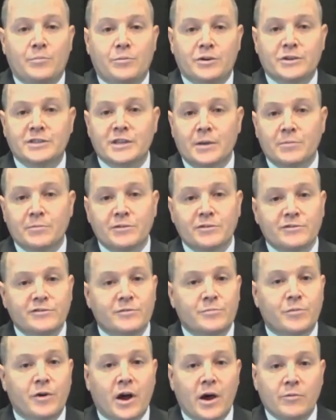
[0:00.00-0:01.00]
perceptions
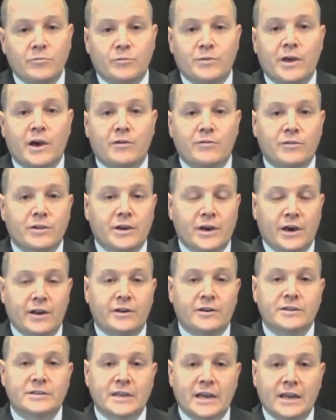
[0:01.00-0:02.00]
of problems without really
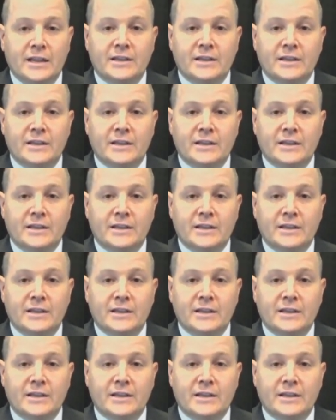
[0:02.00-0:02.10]
understanding